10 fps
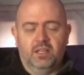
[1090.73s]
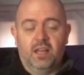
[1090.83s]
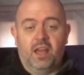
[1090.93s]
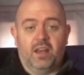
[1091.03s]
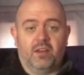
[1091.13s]

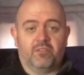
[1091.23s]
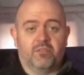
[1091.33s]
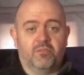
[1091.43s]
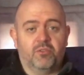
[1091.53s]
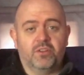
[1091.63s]
And after
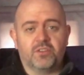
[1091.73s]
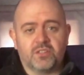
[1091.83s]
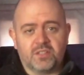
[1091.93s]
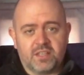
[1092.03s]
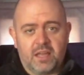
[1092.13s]
4 years in
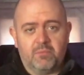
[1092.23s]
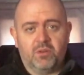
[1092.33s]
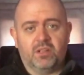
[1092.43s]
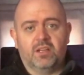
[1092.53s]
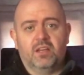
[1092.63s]

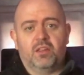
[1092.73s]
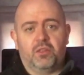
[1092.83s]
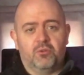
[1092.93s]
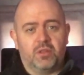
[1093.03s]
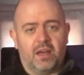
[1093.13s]
seminary,
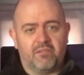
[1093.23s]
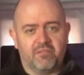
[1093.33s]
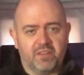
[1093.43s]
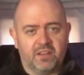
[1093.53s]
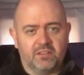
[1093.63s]
through that
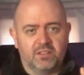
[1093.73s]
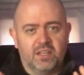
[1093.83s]
veil,